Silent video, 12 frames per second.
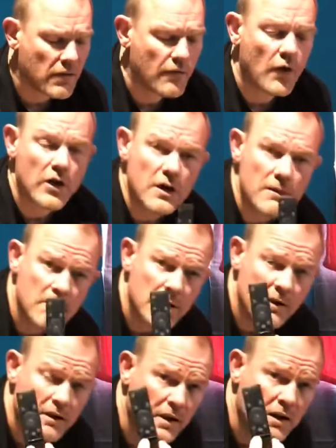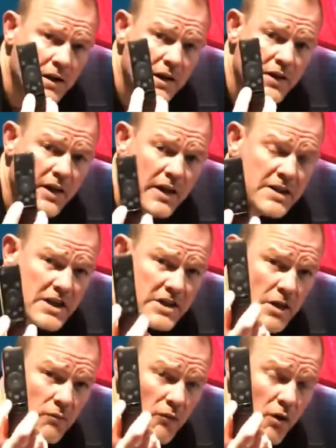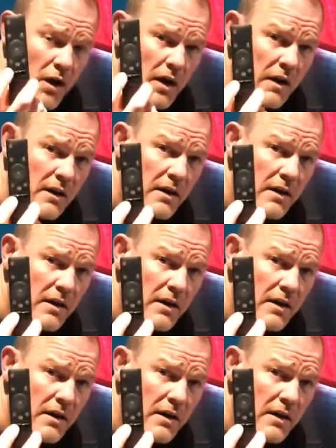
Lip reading: volume thing is actually a rocker.